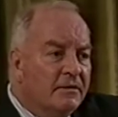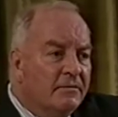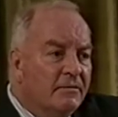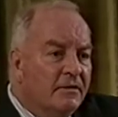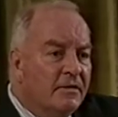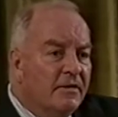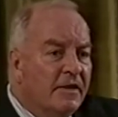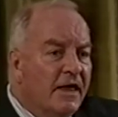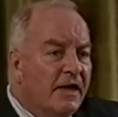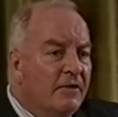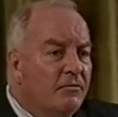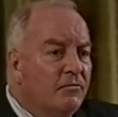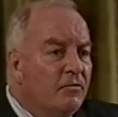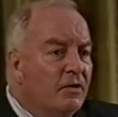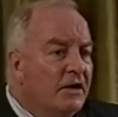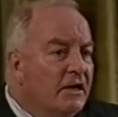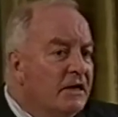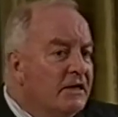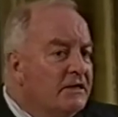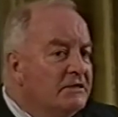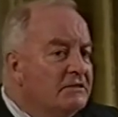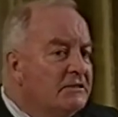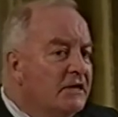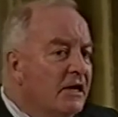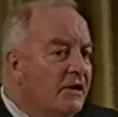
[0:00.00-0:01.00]
Well, that
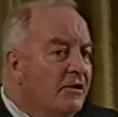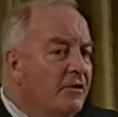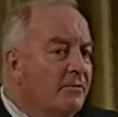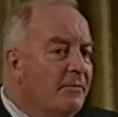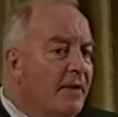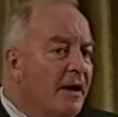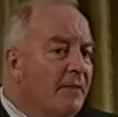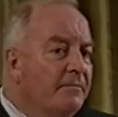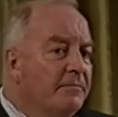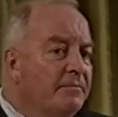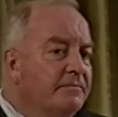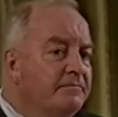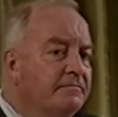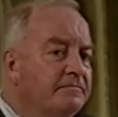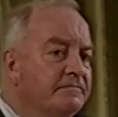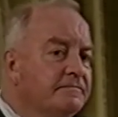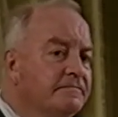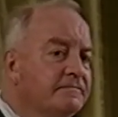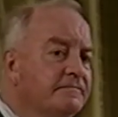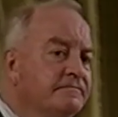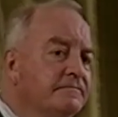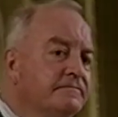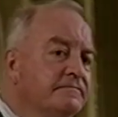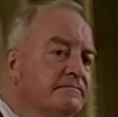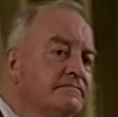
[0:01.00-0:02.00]
really slowed them up.
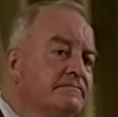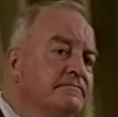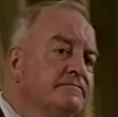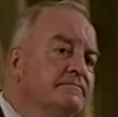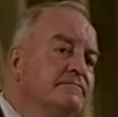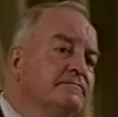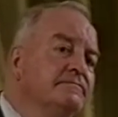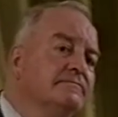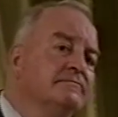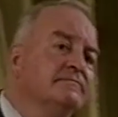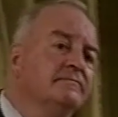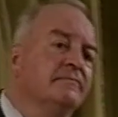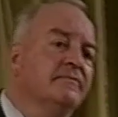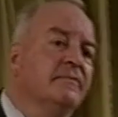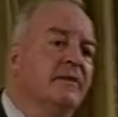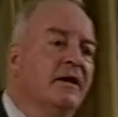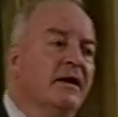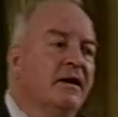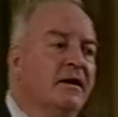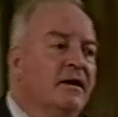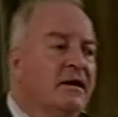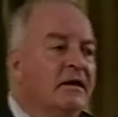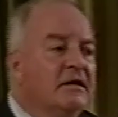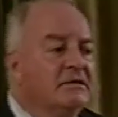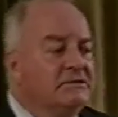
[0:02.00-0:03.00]

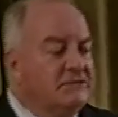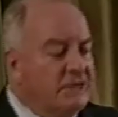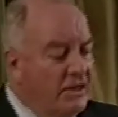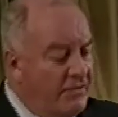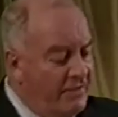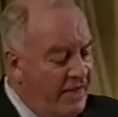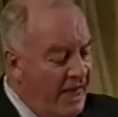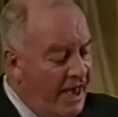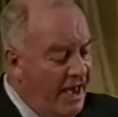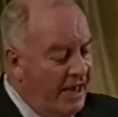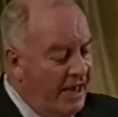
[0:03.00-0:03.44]
So they